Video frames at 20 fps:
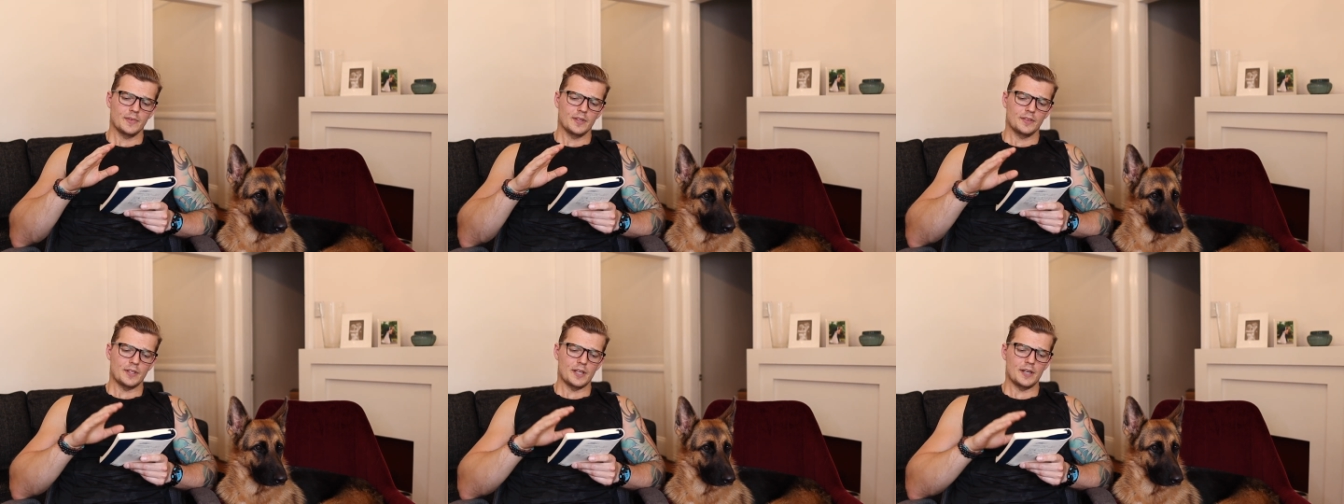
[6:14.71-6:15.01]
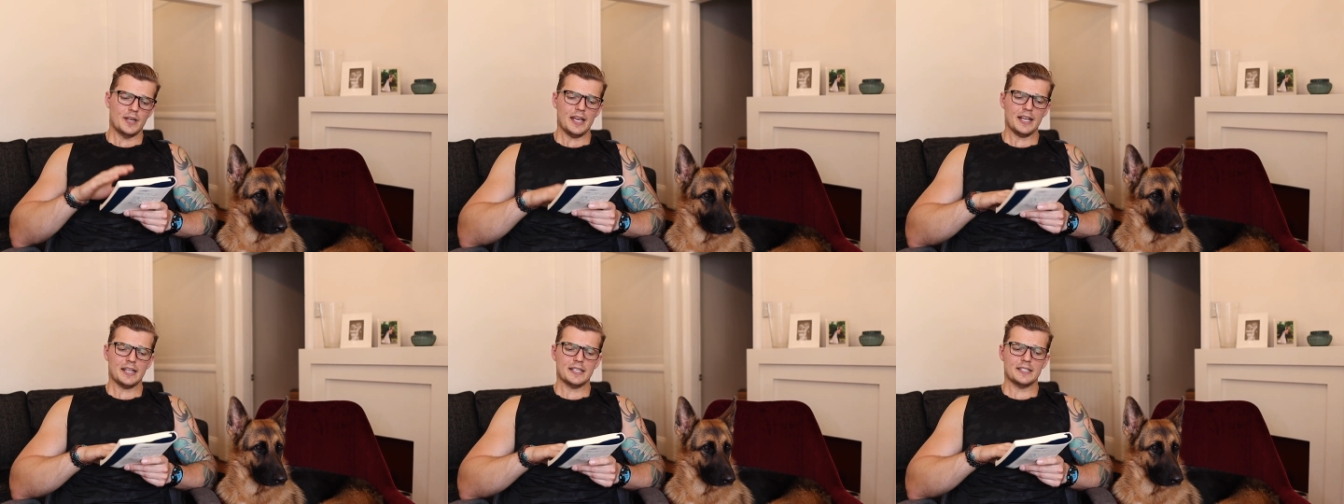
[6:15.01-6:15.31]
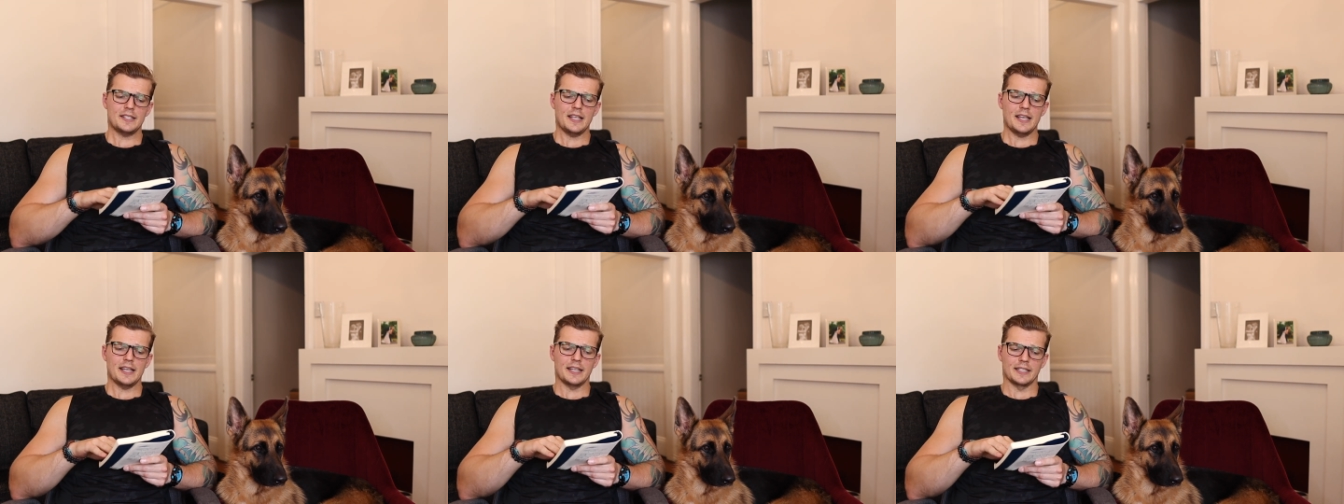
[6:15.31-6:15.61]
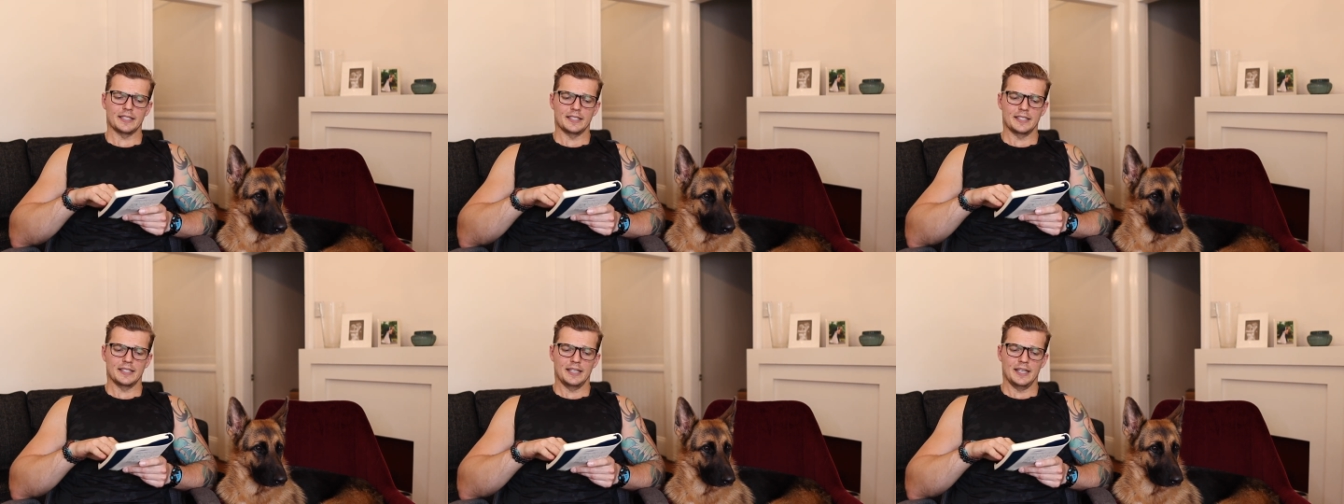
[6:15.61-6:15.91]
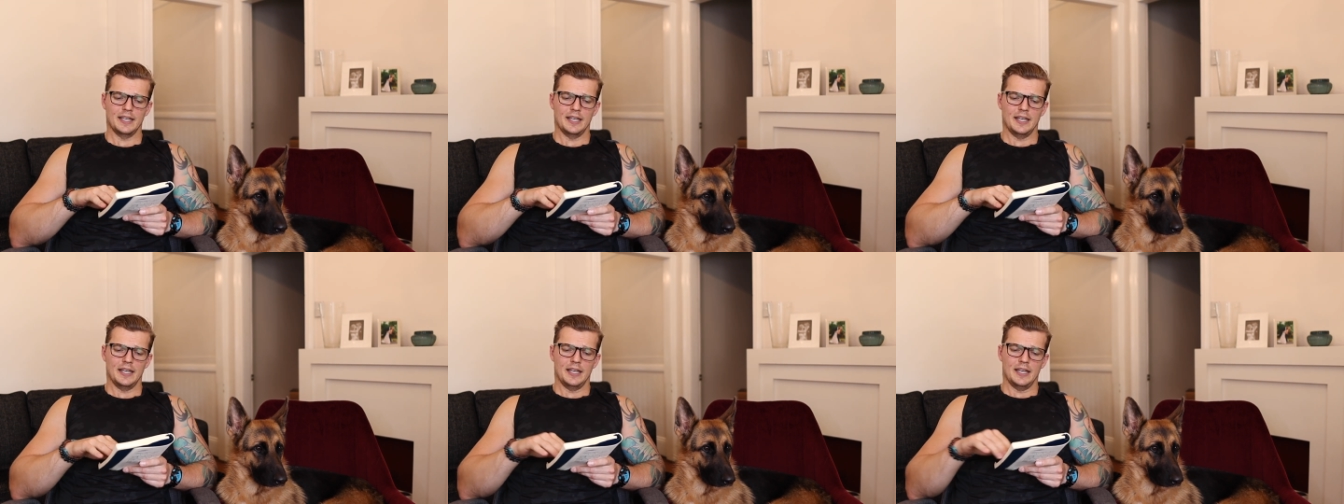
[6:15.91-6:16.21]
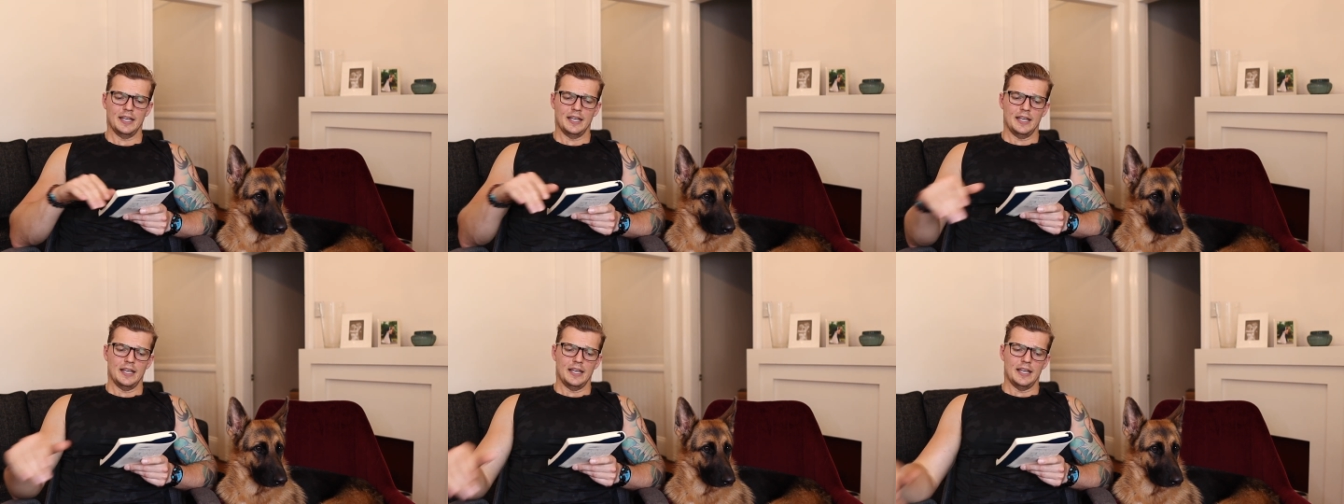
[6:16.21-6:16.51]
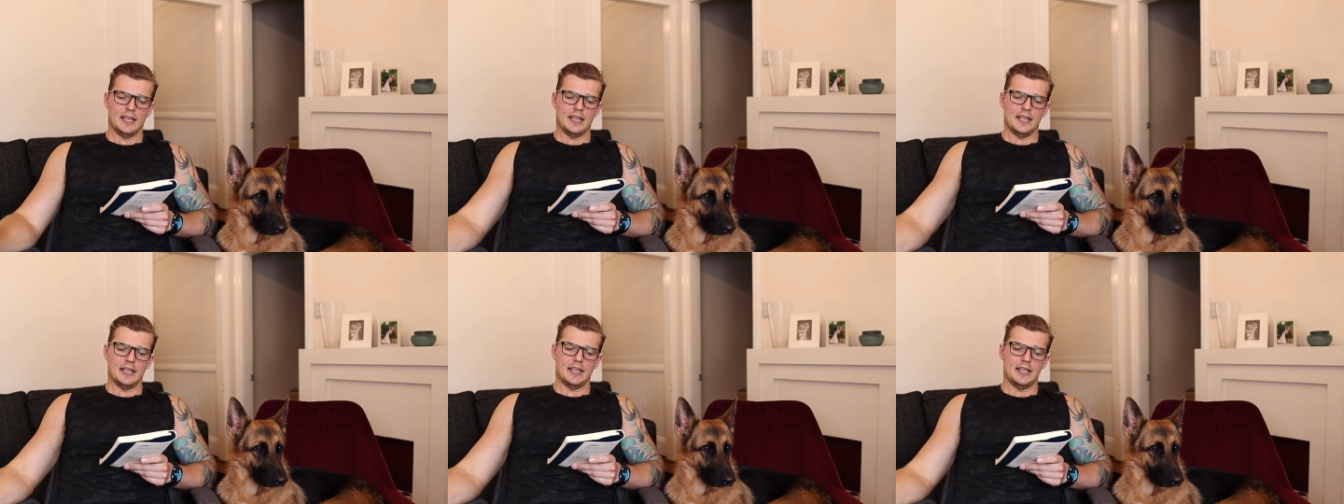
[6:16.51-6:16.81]
next thing
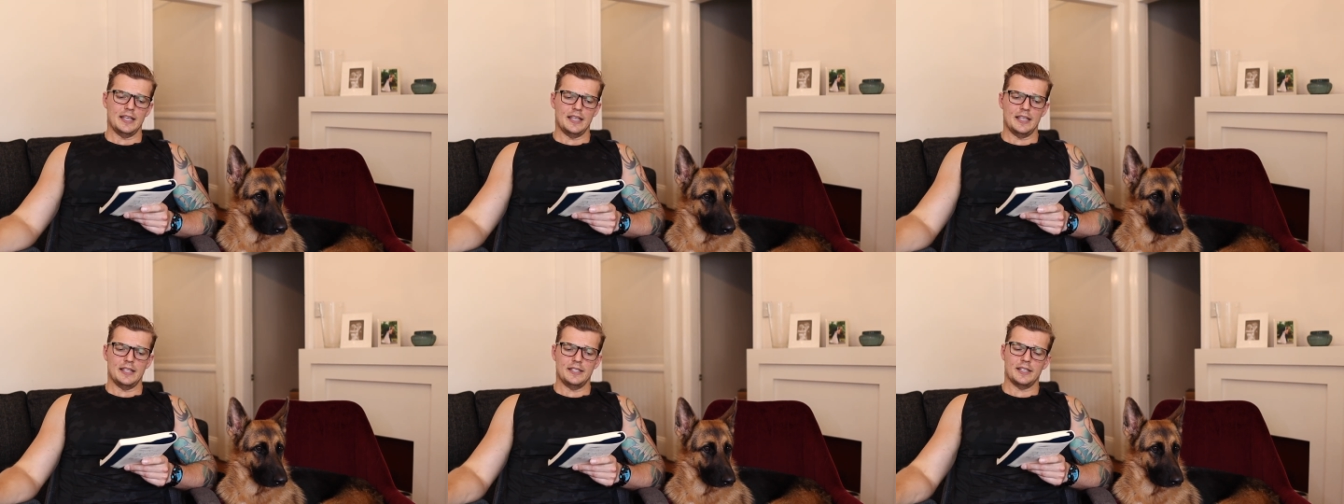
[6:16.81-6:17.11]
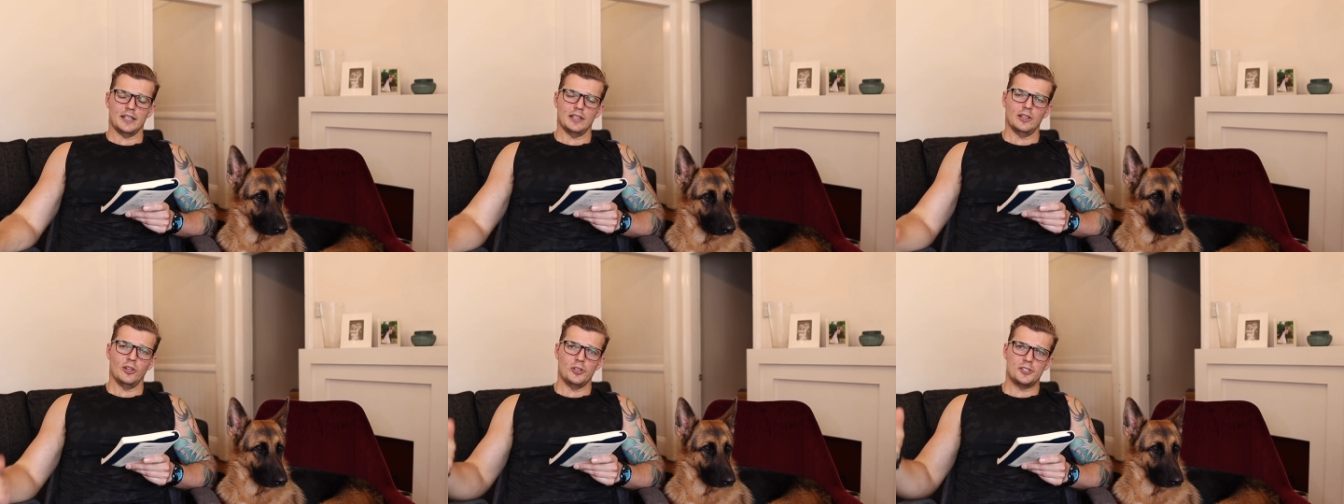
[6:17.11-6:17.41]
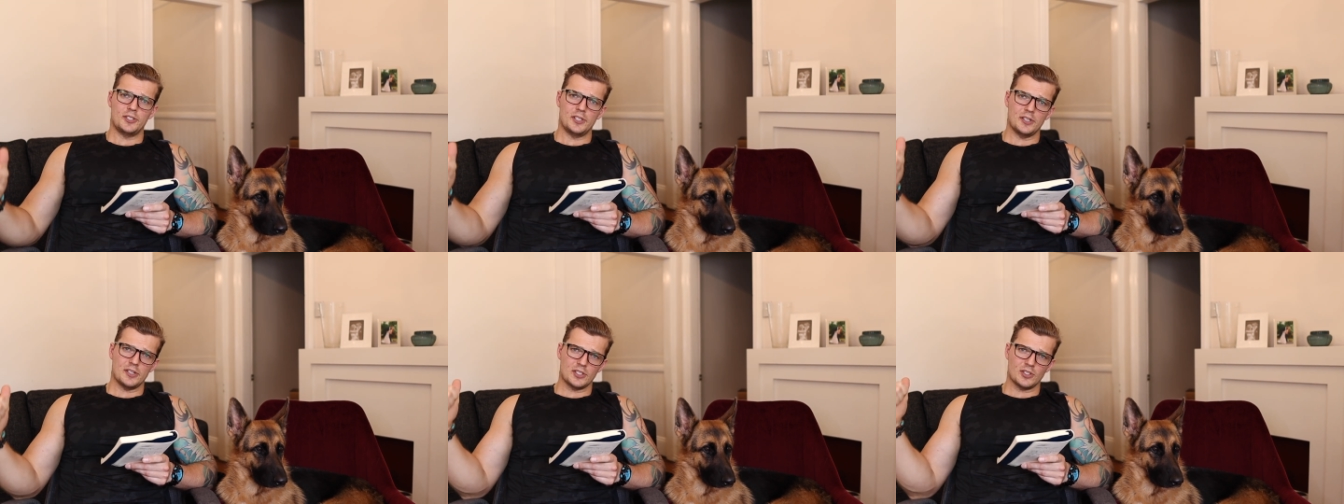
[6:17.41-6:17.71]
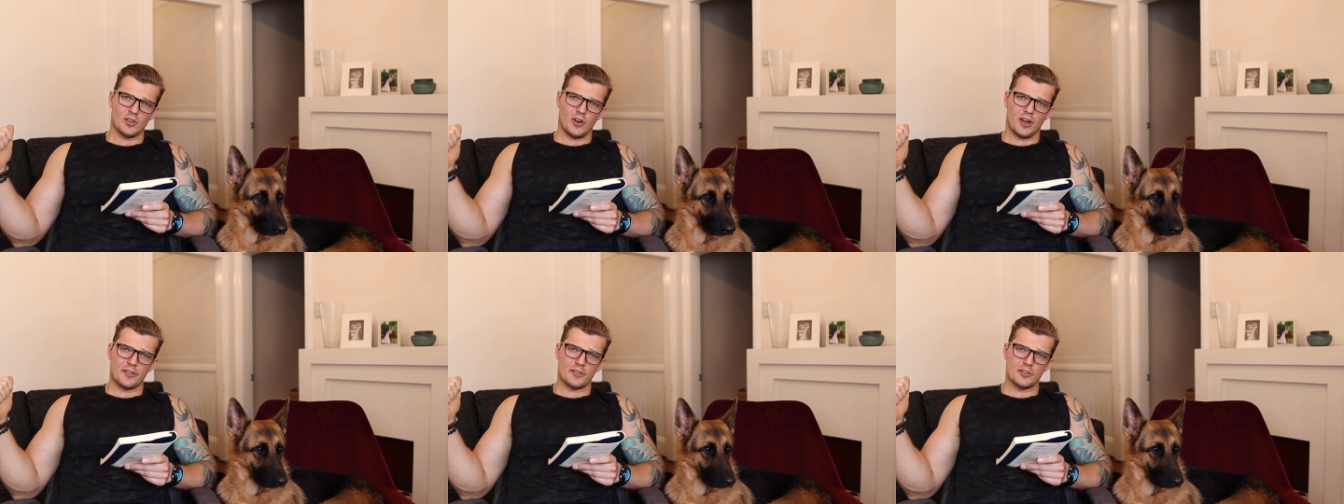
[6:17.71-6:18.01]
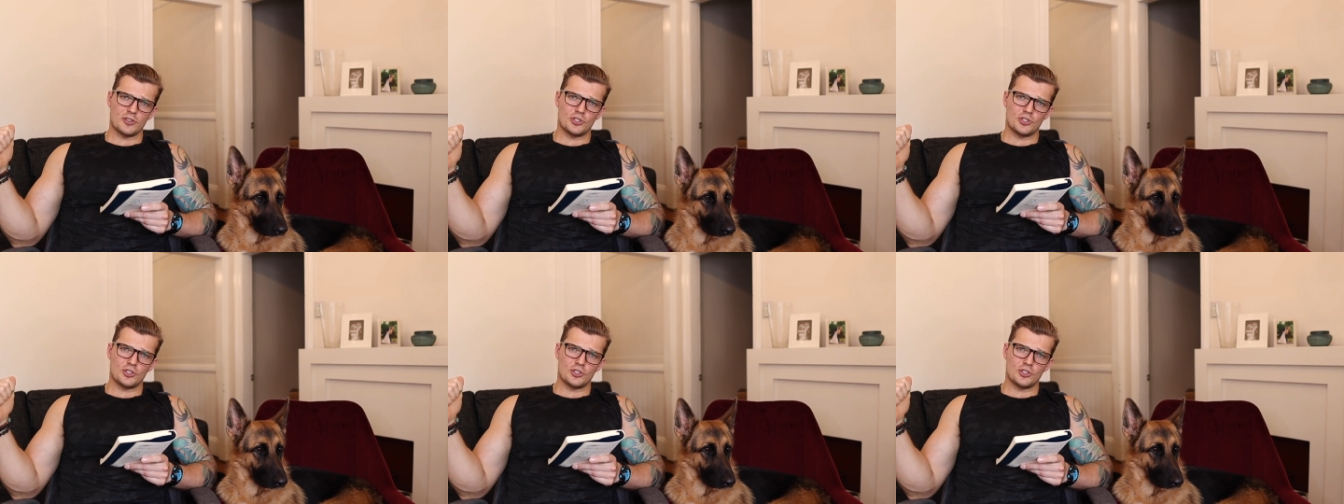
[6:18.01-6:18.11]
is Lucy decided